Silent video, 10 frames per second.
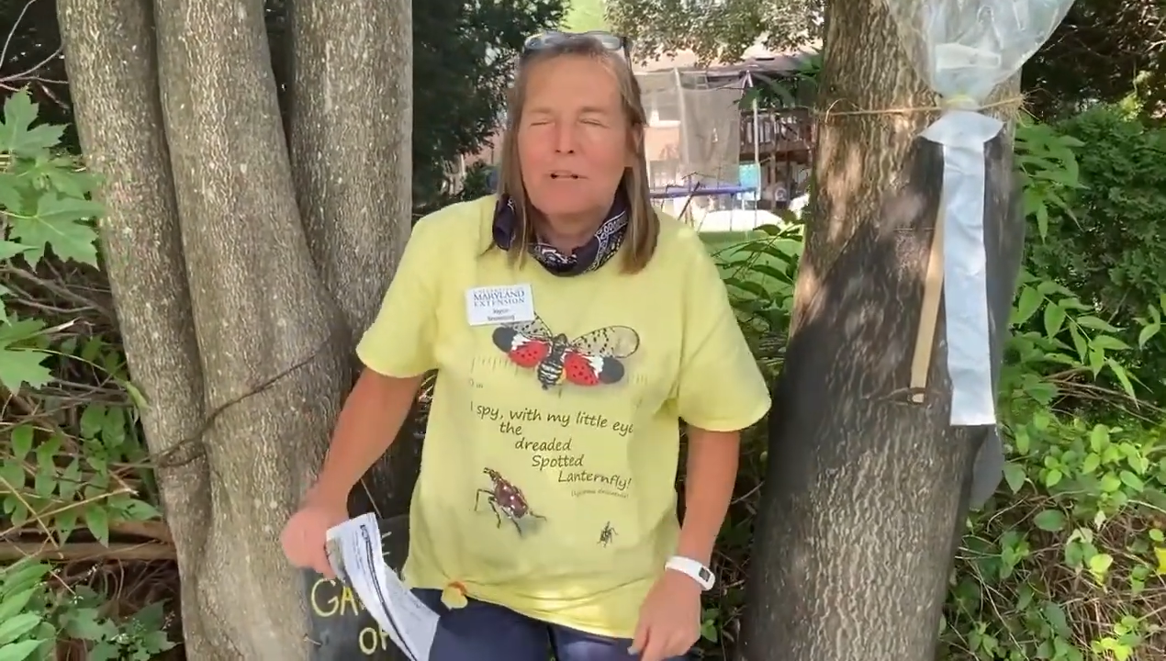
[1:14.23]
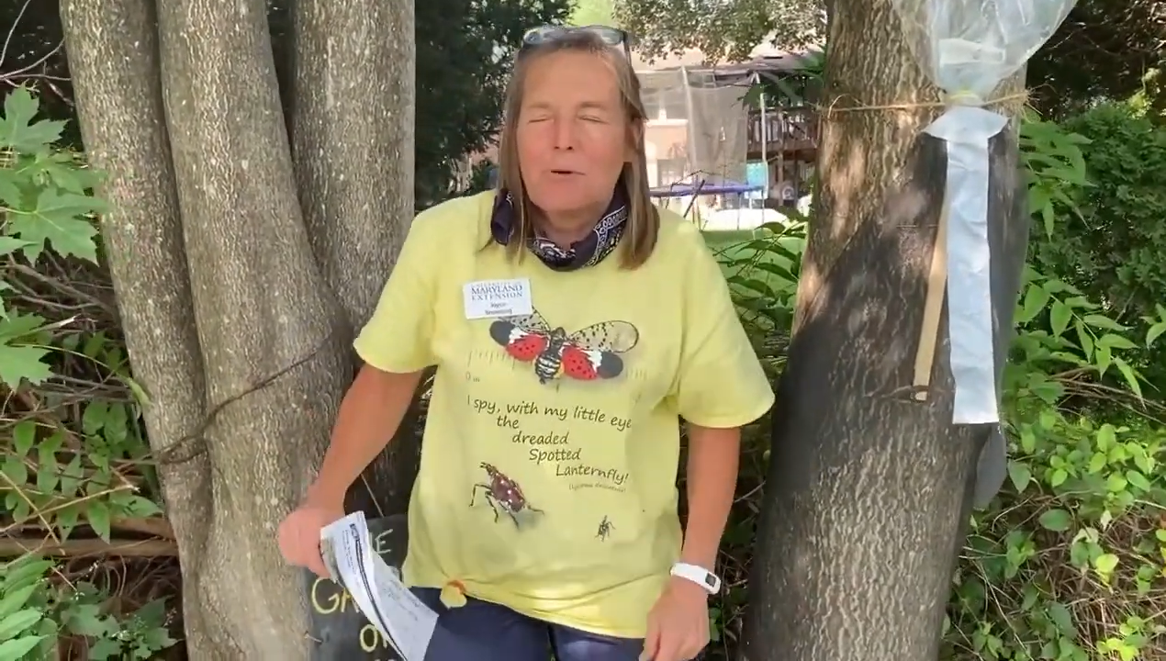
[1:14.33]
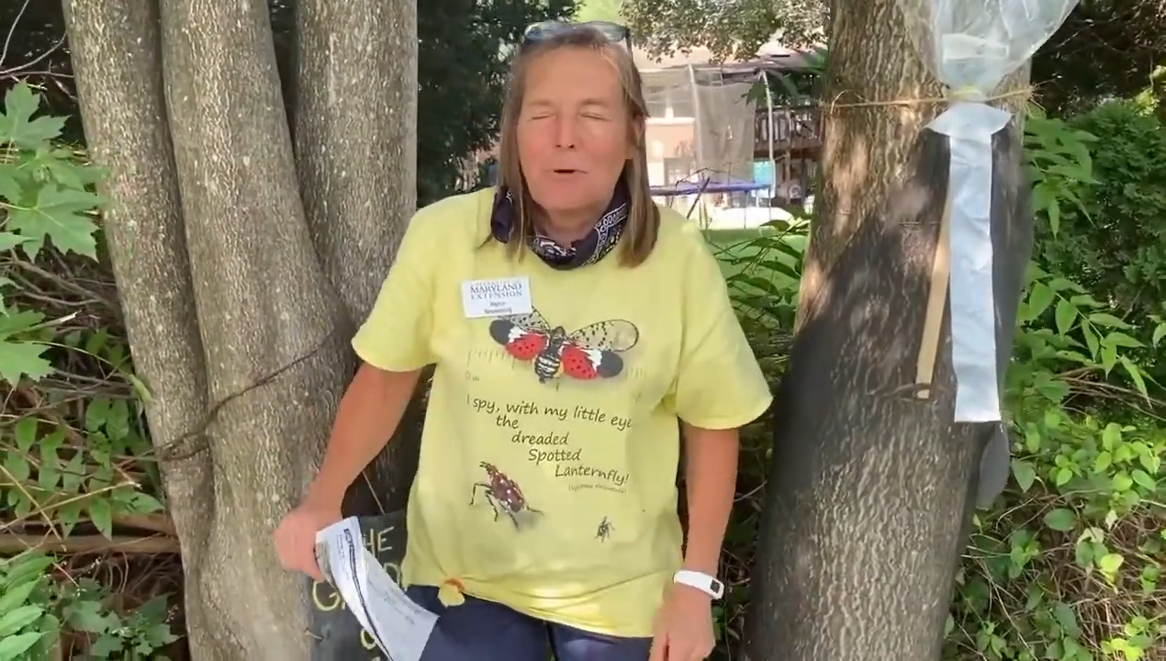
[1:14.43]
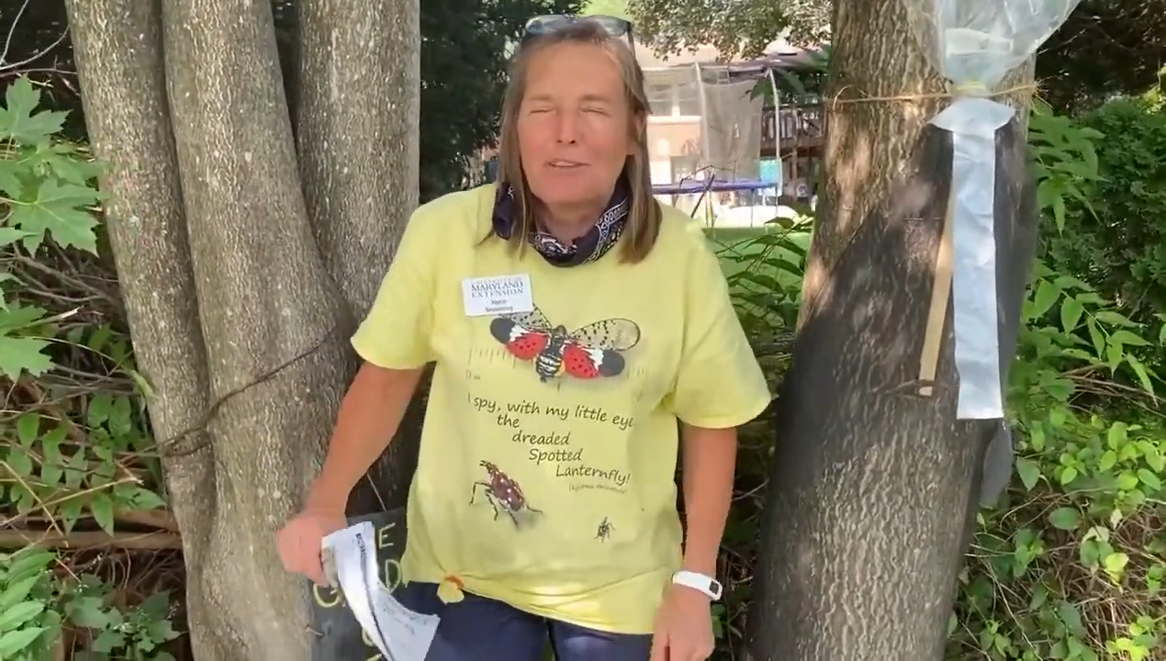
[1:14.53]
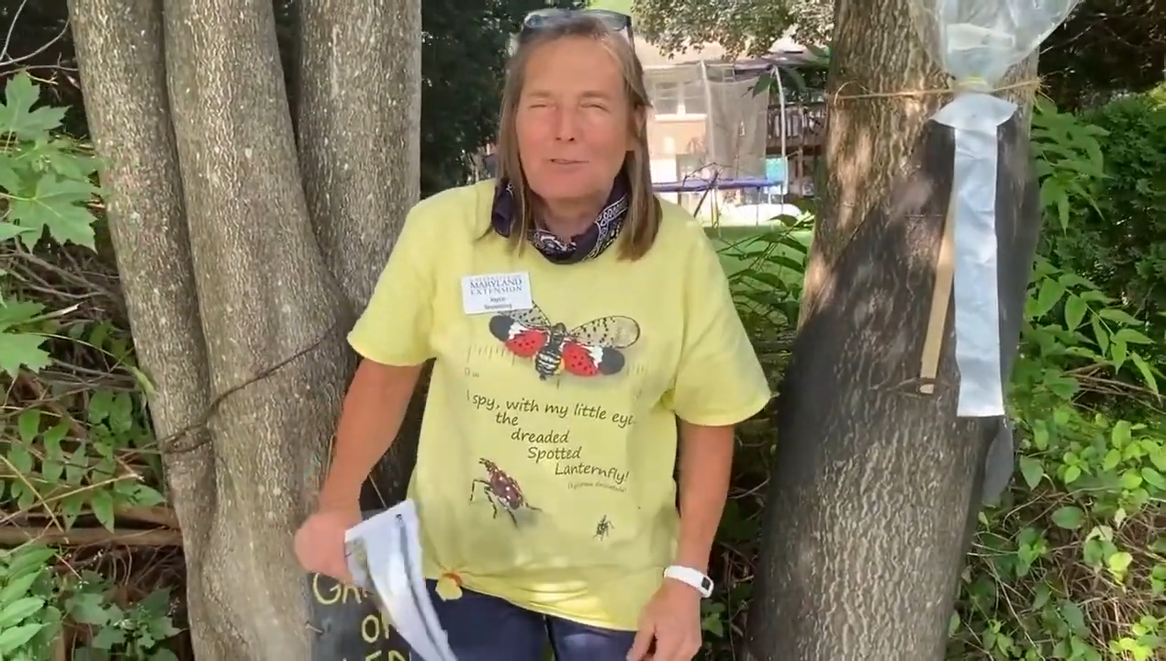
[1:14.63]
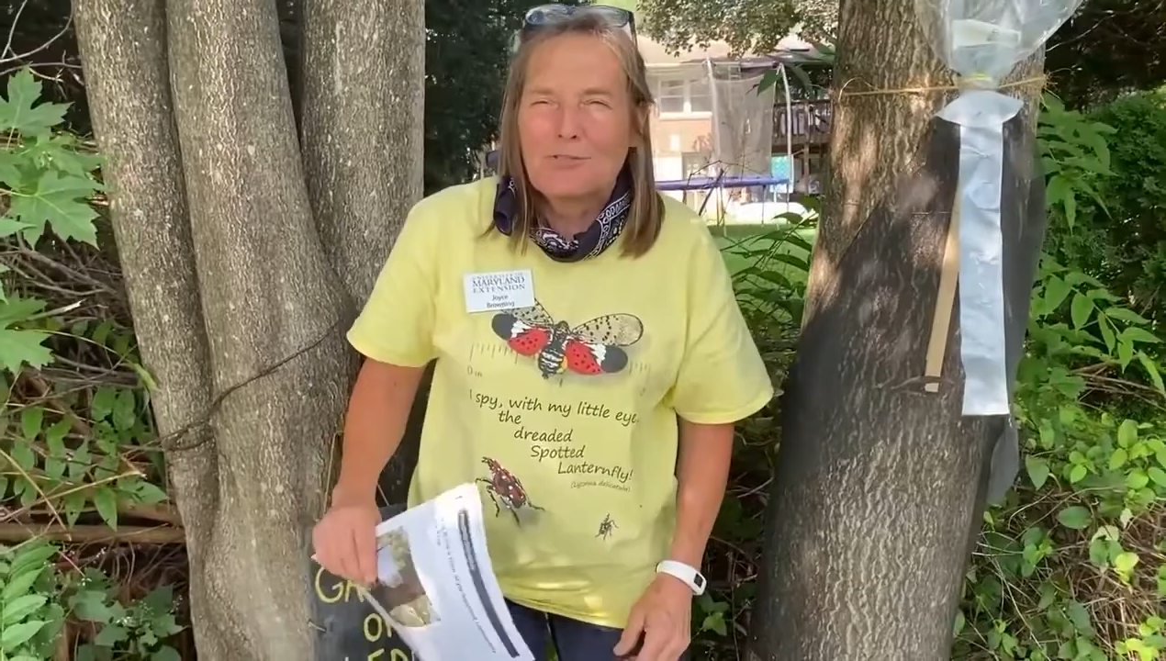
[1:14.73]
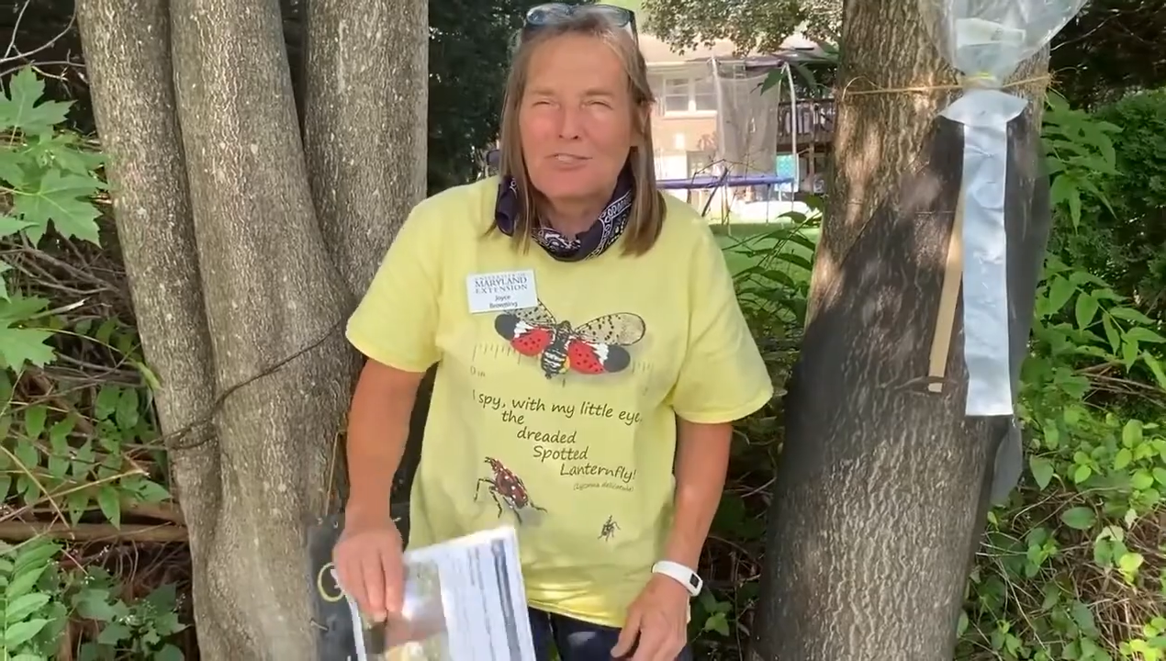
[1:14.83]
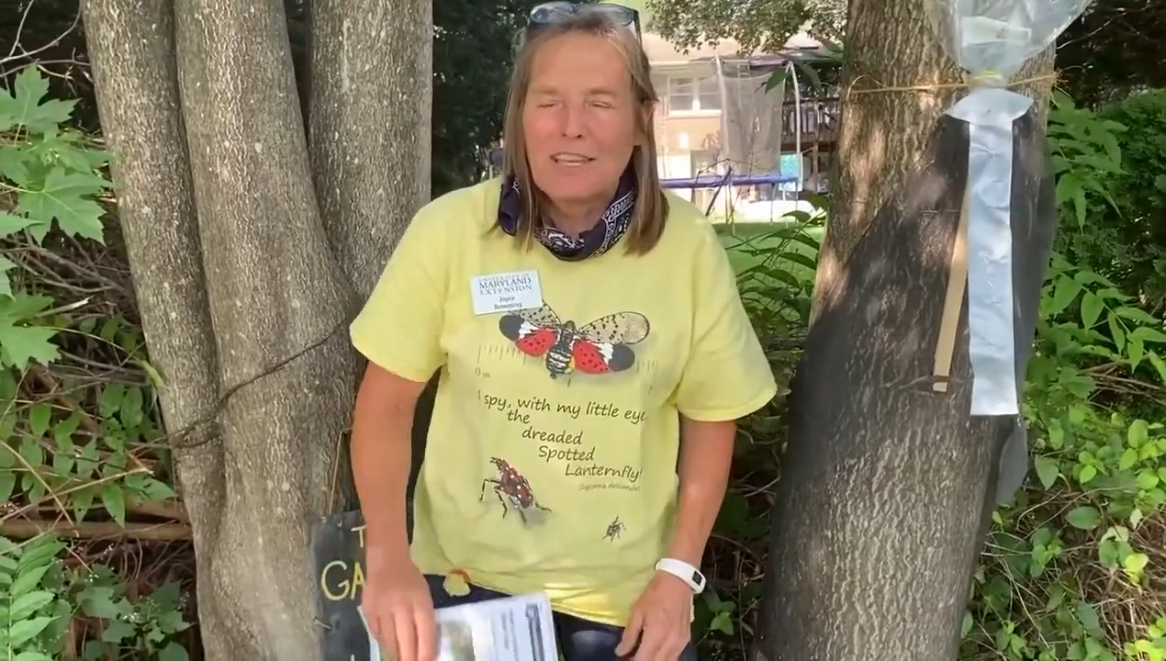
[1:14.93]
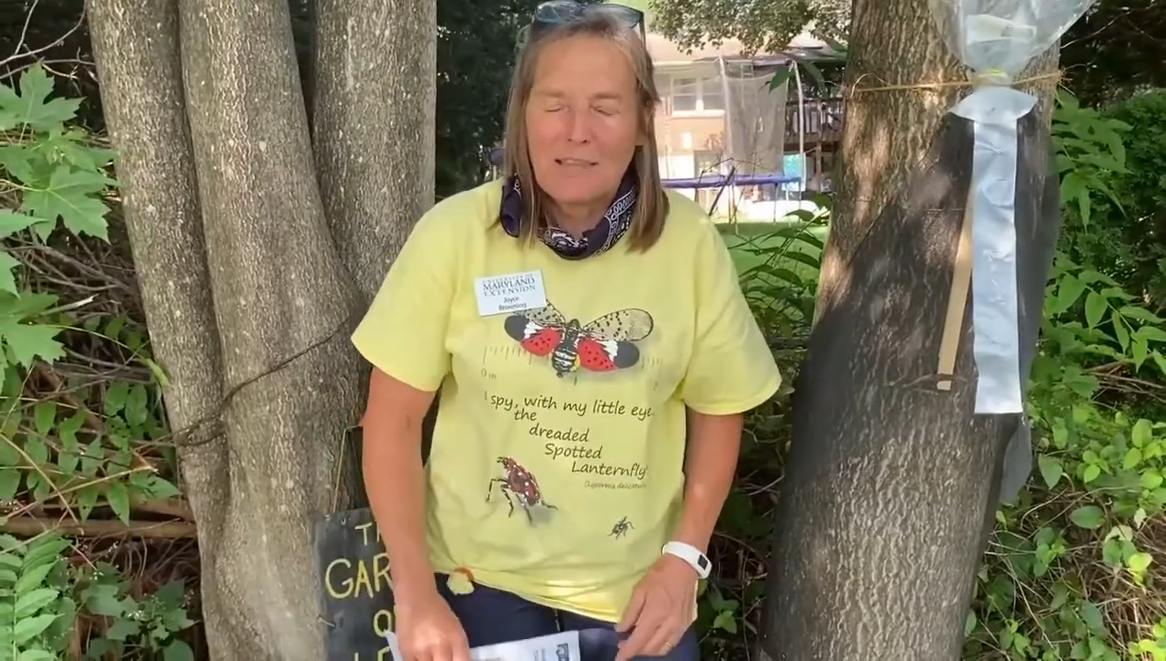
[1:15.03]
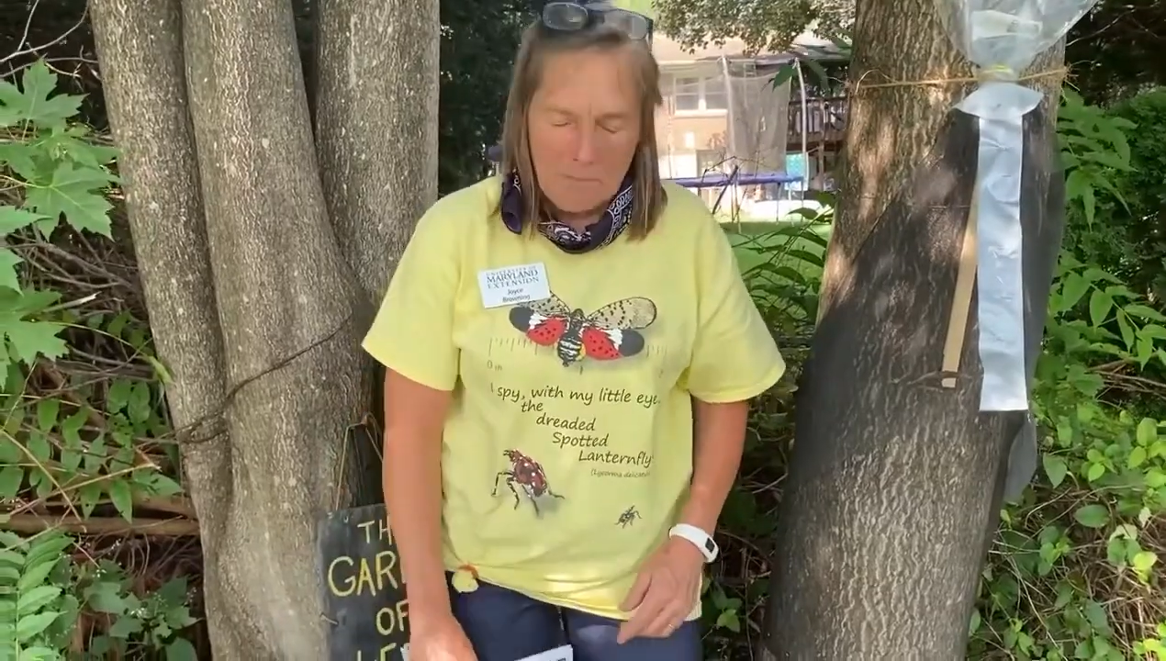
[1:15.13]
when you
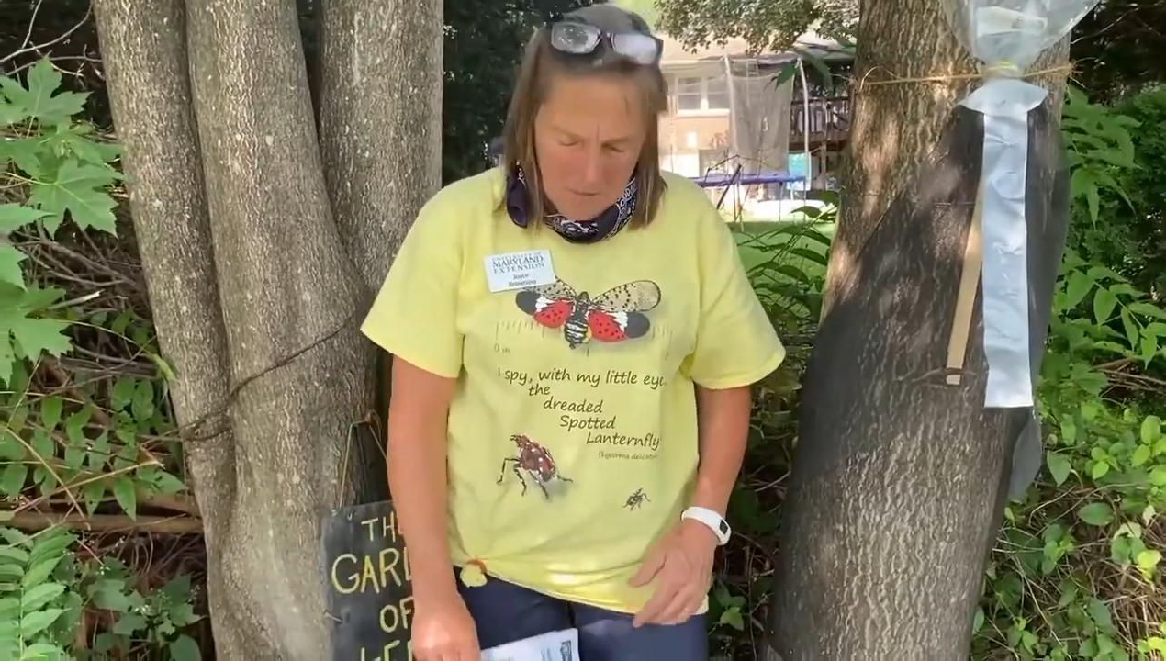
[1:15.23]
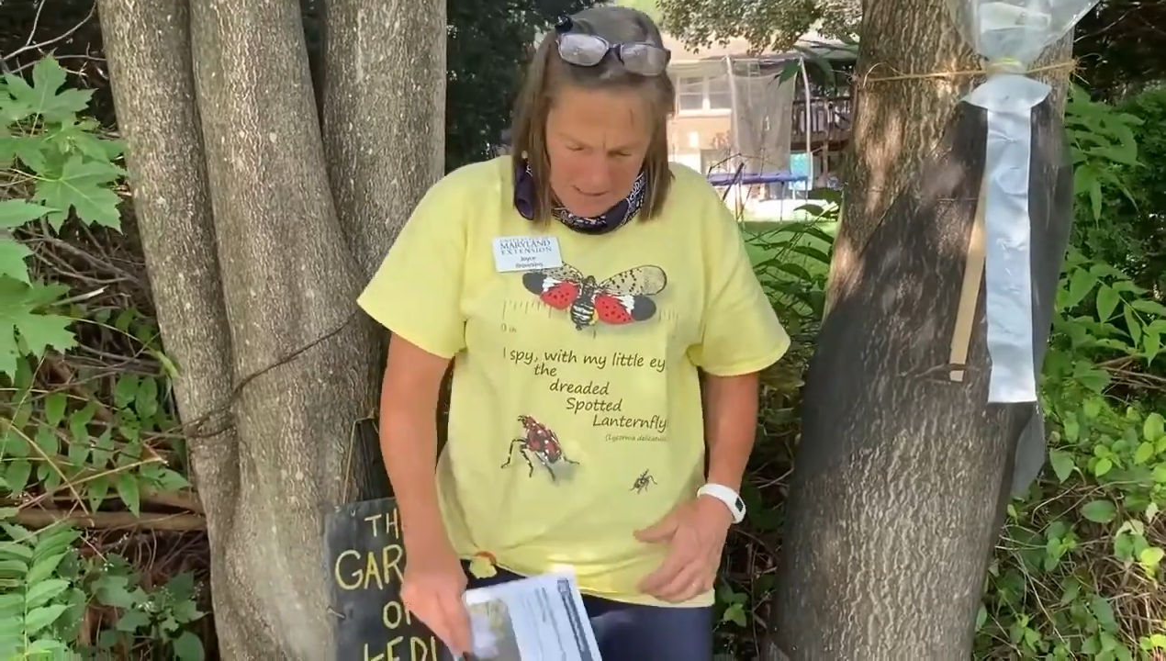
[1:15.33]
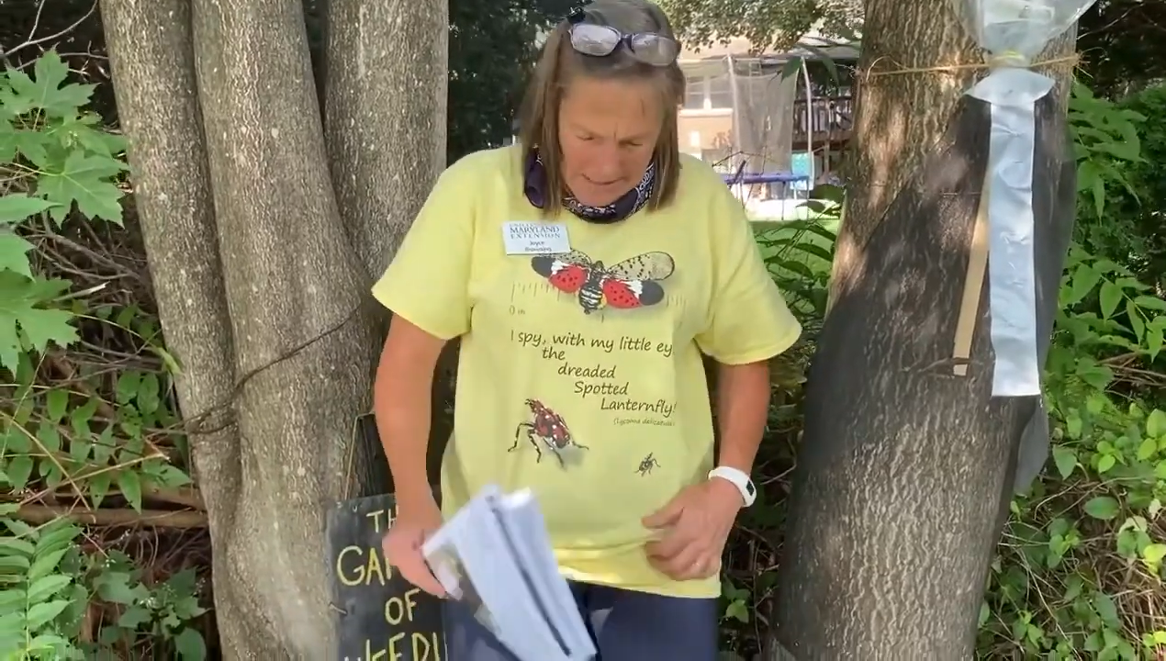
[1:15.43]
see them.